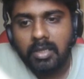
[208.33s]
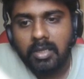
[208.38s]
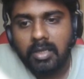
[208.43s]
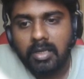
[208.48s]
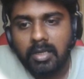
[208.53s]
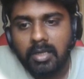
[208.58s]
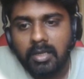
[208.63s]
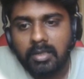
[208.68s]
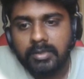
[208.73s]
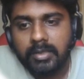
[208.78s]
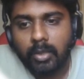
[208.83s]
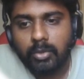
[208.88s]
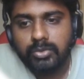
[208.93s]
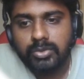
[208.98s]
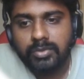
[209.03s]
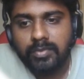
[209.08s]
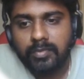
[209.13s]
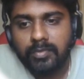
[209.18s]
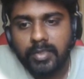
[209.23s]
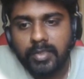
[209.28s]

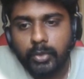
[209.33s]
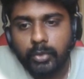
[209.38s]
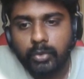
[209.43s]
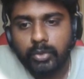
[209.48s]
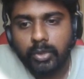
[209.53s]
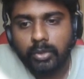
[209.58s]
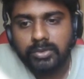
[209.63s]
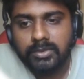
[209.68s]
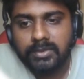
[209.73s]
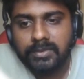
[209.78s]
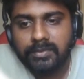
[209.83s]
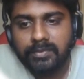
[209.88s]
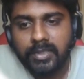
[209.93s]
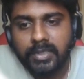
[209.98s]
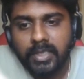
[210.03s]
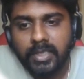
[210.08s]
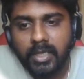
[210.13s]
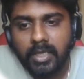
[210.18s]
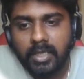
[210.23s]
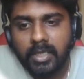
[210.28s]
1052,
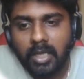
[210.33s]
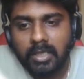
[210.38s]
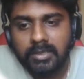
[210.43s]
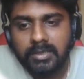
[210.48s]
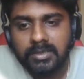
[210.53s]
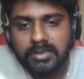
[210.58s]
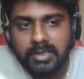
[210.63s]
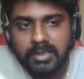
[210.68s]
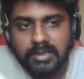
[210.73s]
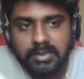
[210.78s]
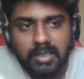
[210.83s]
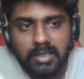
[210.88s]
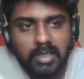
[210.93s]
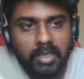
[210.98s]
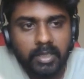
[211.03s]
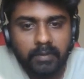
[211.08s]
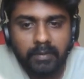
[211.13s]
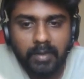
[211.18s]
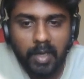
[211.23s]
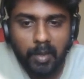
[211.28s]
1053, all these things are
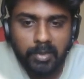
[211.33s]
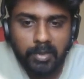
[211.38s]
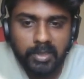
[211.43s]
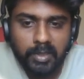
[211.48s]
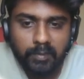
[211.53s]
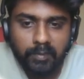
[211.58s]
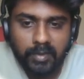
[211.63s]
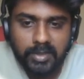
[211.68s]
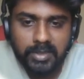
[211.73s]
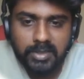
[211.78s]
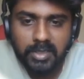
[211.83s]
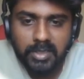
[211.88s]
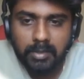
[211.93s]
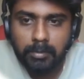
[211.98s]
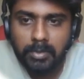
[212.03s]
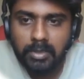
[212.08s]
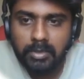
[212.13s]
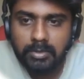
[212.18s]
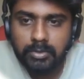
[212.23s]
not available in the first table.